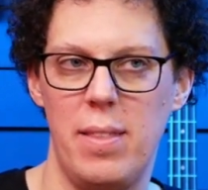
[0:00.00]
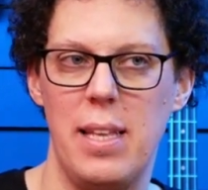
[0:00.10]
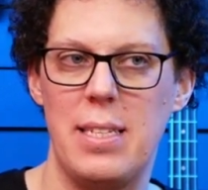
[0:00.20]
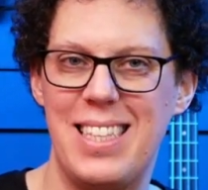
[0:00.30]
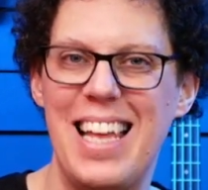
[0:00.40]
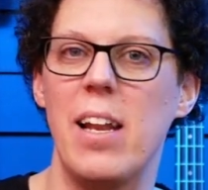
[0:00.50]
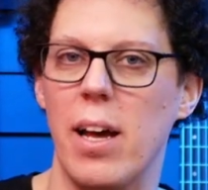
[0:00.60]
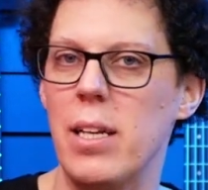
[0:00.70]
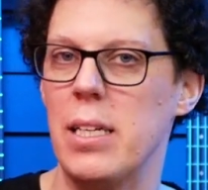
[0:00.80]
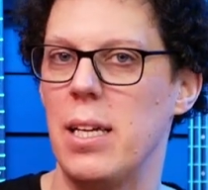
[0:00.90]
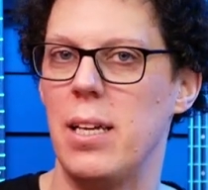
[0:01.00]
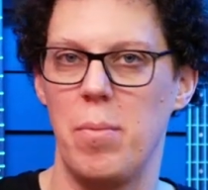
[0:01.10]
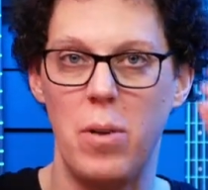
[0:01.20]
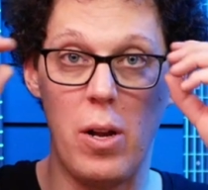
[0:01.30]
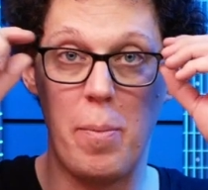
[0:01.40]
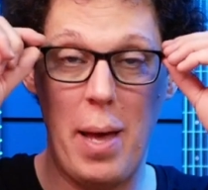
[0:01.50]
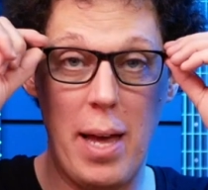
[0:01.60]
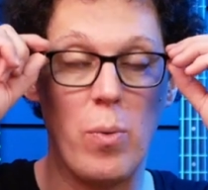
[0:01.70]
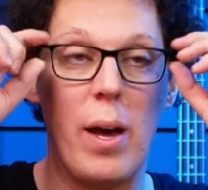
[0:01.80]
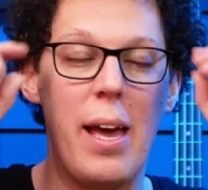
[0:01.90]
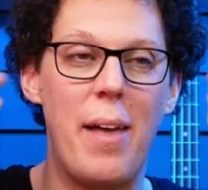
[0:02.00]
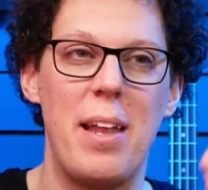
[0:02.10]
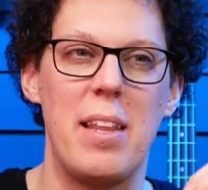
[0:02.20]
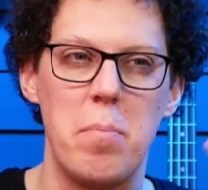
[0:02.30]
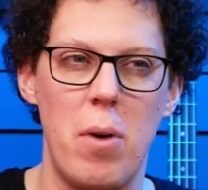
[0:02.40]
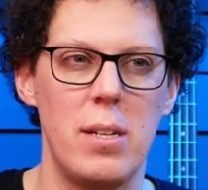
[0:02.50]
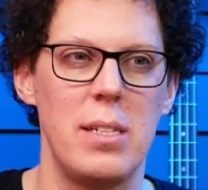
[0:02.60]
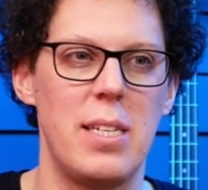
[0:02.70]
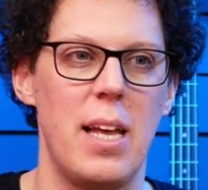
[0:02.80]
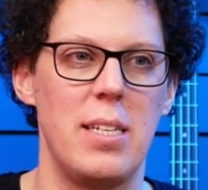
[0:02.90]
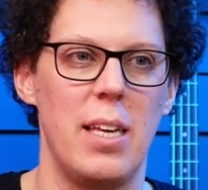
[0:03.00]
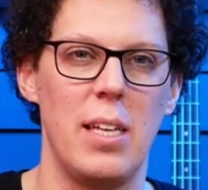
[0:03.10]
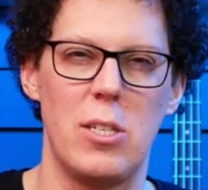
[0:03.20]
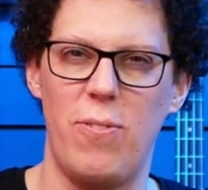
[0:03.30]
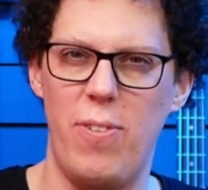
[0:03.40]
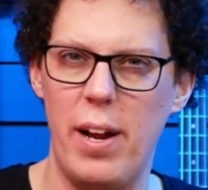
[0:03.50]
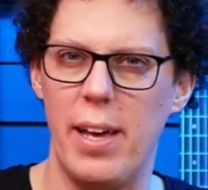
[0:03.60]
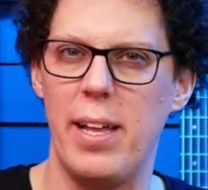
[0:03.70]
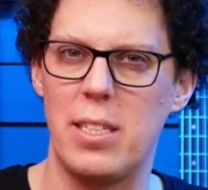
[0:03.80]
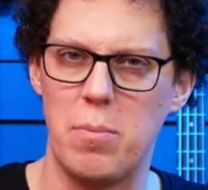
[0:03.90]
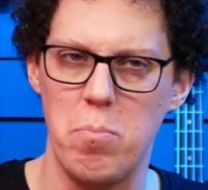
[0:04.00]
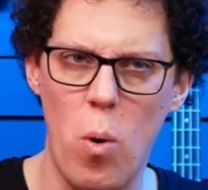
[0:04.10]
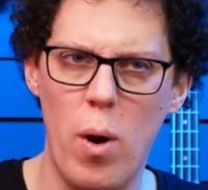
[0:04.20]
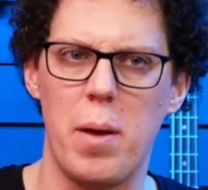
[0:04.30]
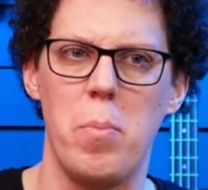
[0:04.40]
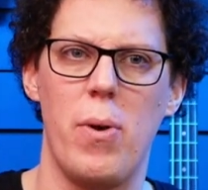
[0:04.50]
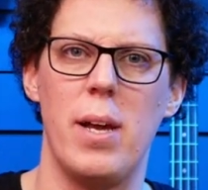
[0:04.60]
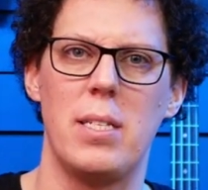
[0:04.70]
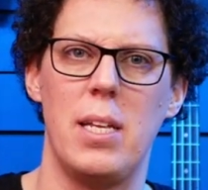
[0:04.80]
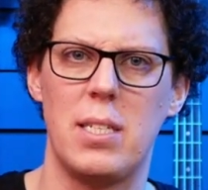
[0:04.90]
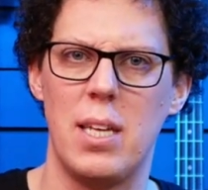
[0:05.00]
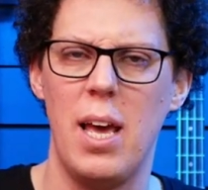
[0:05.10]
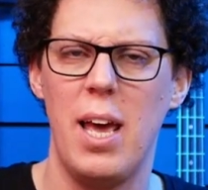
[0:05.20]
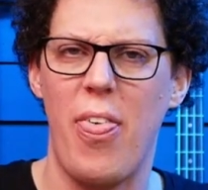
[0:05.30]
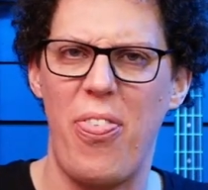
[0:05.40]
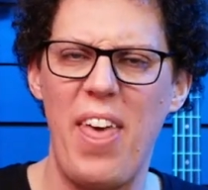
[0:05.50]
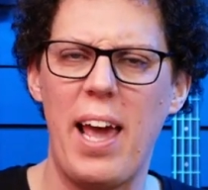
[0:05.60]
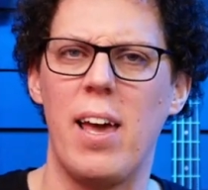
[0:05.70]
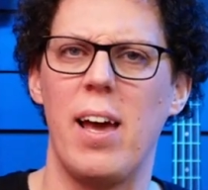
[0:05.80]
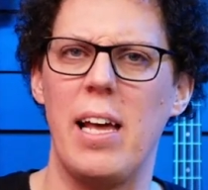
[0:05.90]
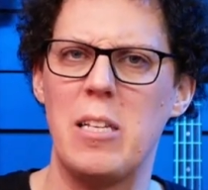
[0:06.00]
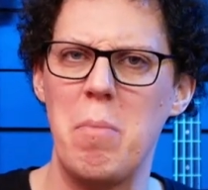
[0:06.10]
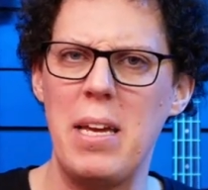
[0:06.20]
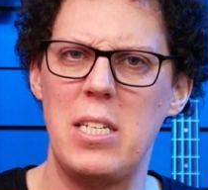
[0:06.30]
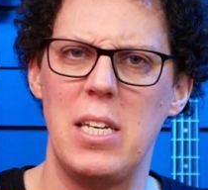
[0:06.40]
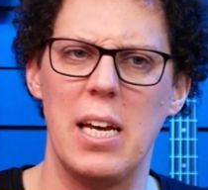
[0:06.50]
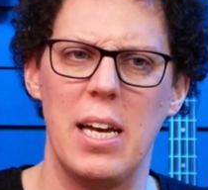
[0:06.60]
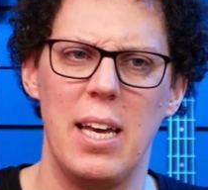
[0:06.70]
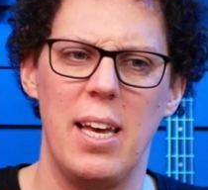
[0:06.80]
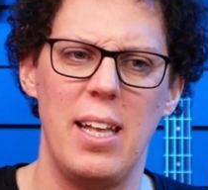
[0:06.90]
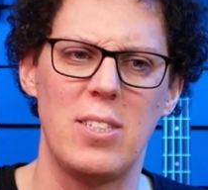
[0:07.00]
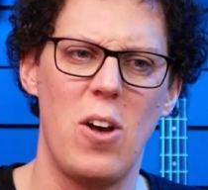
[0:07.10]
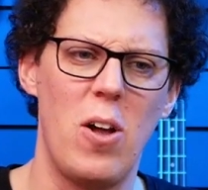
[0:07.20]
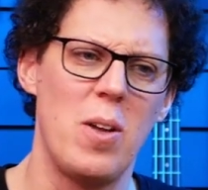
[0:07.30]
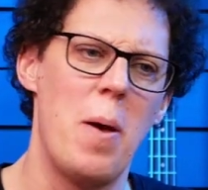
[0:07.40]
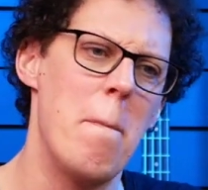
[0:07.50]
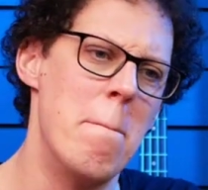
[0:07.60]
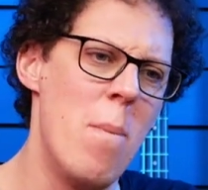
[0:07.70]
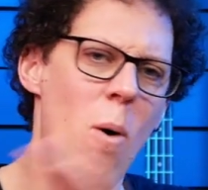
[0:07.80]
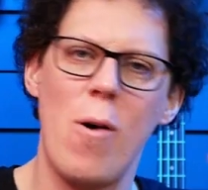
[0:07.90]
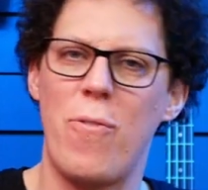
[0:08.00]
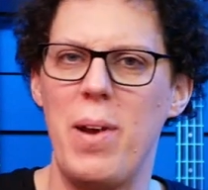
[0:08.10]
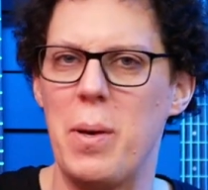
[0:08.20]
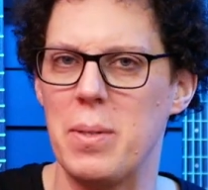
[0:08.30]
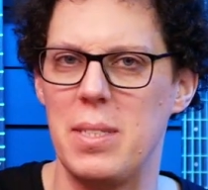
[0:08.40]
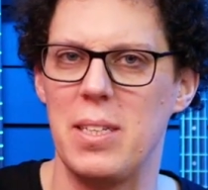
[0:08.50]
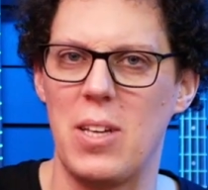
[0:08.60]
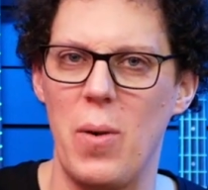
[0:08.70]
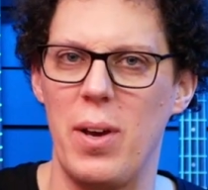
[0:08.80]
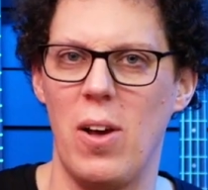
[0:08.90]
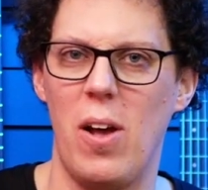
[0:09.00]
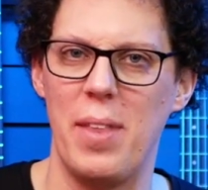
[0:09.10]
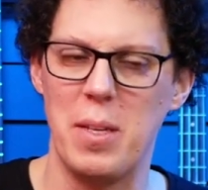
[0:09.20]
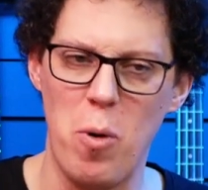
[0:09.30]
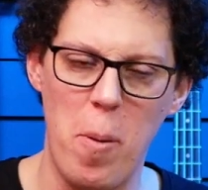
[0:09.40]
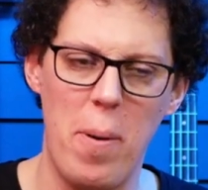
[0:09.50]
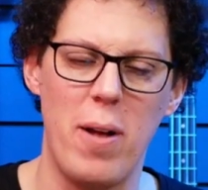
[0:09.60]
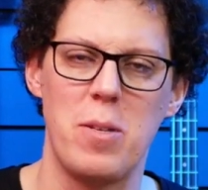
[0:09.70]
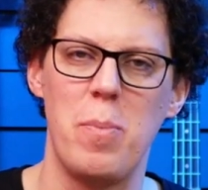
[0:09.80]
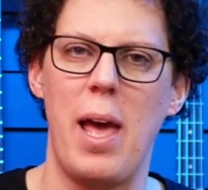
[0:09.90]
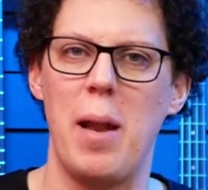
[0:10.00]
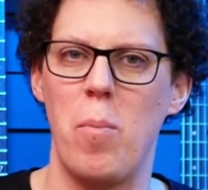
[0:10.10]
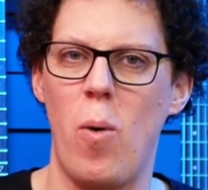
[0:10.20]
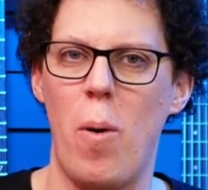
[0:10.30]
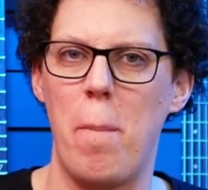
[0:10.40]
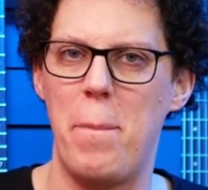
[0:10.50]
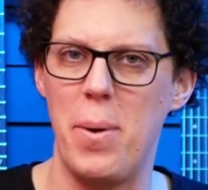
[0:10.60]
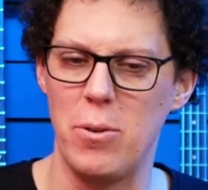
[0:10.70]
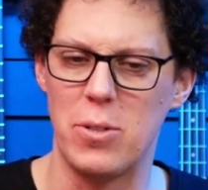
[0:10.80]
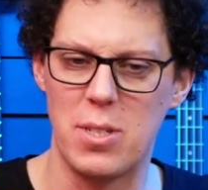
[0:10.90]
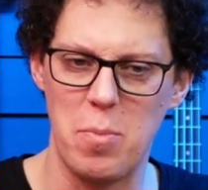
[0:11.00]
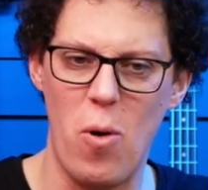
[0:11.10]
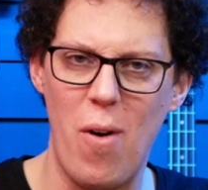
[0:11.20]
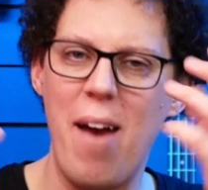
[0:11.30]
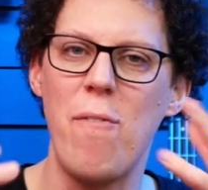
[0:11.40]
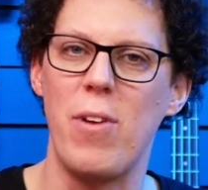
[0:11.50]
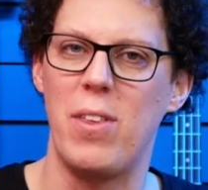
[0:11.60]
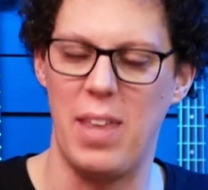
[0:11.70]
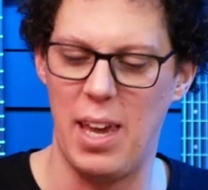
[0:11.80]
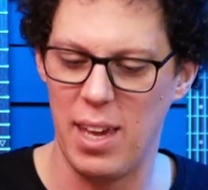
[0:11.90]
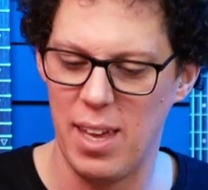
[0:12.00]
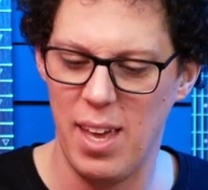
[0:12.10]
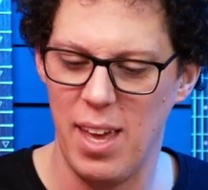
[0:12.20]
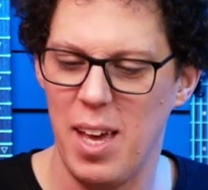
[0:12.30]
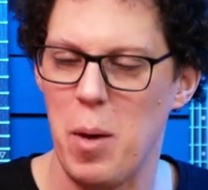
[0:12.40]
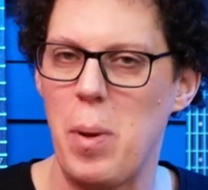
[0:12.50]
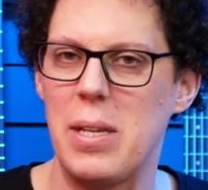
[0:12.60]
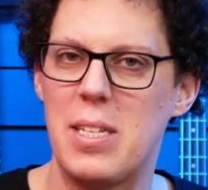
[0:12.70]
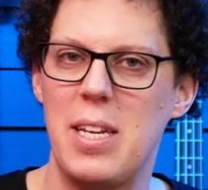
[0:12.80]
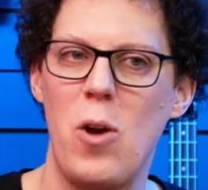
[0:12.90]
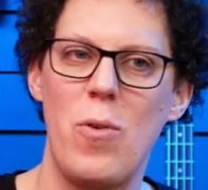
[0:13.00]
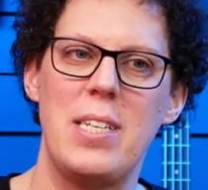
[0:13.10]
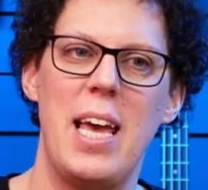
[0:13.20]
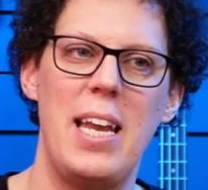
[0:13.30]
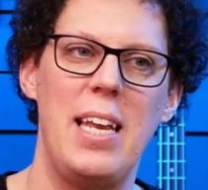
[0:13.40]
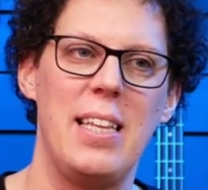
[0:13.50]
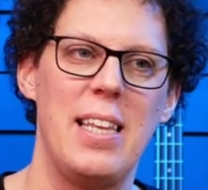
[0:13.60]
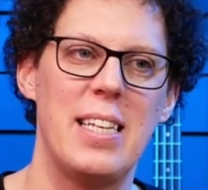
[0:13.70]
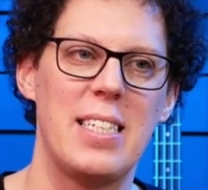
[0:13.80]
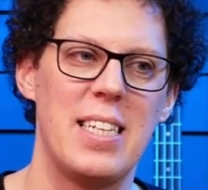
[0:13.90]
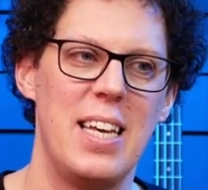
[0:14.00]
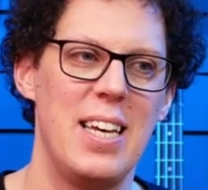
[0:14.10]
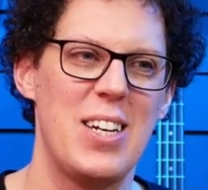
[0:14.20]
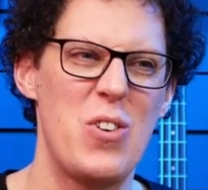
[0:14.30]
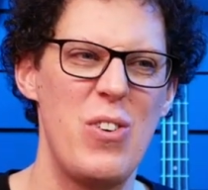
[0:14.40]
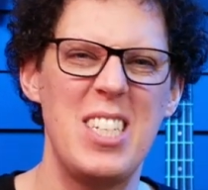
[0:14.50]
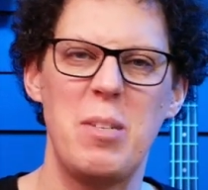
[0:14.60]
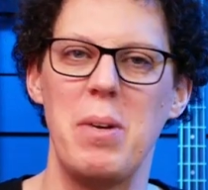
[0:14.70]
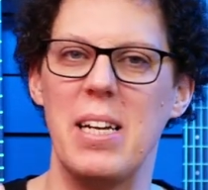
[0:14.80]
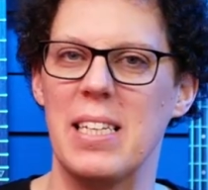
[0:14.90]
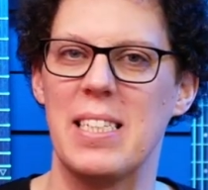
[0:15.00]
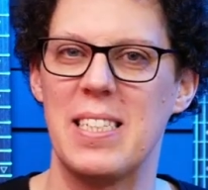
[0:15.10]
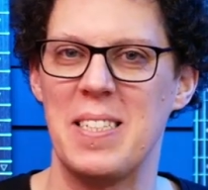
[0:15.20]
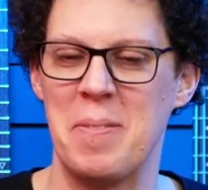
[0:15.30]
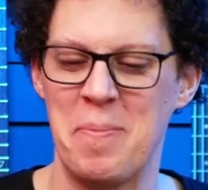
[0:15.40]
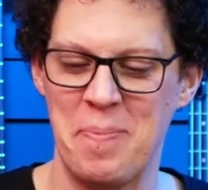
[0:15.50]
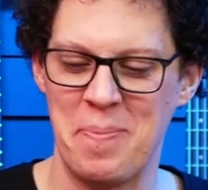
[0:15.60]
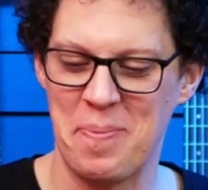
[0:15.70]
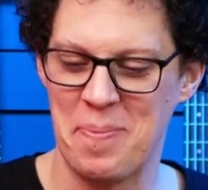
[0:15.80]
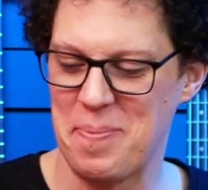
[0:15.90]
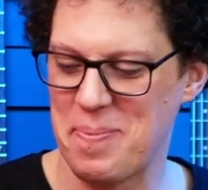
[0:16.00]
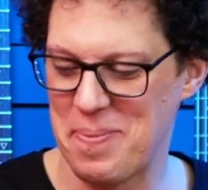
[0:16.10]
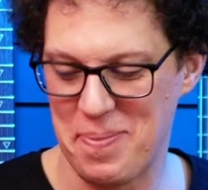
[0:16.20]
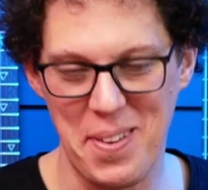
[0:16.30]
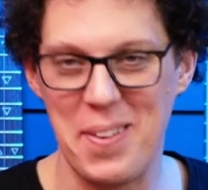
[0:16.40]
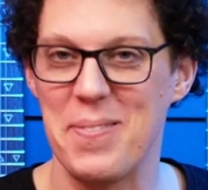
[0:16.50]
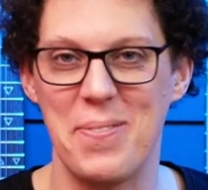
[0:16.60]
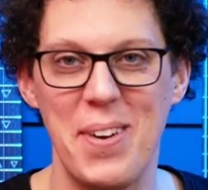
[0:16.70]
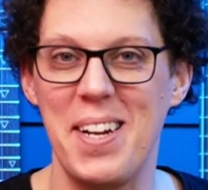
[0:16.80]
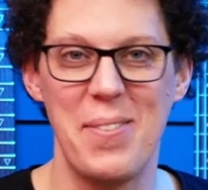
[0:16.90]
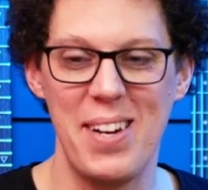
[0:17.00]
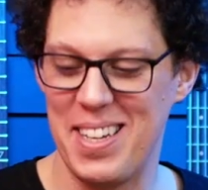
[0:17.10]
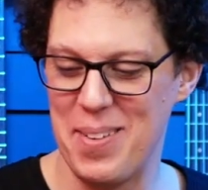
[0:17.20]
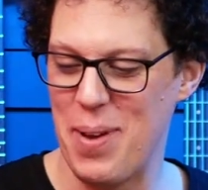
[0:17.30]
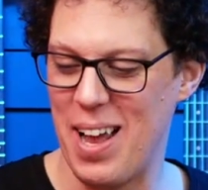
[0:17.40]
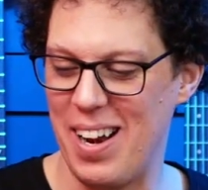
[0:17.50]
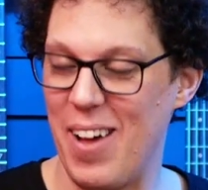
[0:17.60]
thinner, not in a bad way. And then in the modern setting, it's fuller, it's more compressed, it's thicker, it's meatier, it's got more frequencies going on. There's more bottom end, more boost, more everything, but still retaining this crispiness. Really, really good pedal.